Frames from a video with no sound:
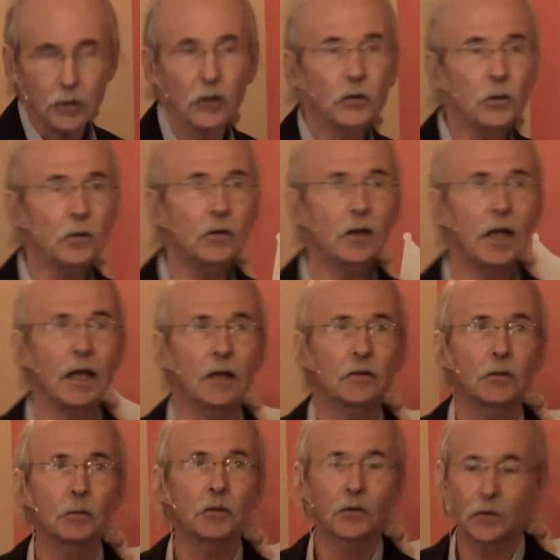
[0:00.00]
This was an
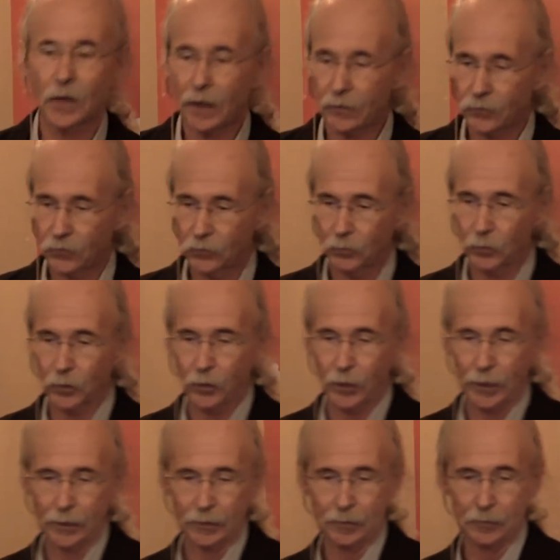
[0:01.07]
age obsessed with
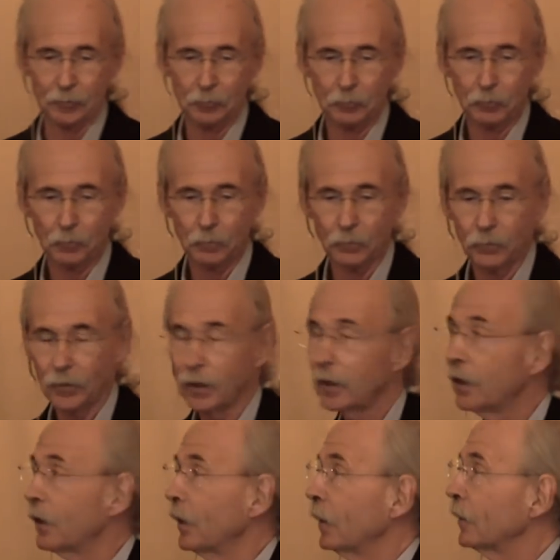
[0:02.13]
Lincoln.
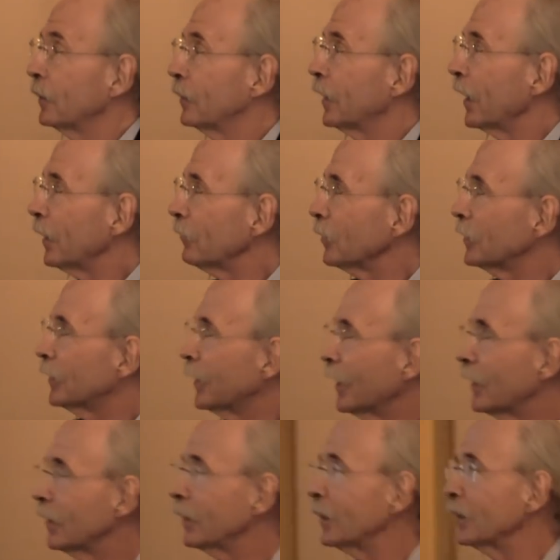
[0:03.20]
David
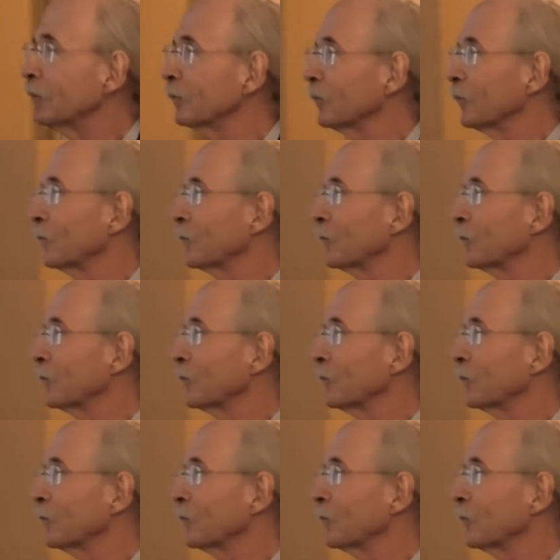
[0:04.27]
Kennedy,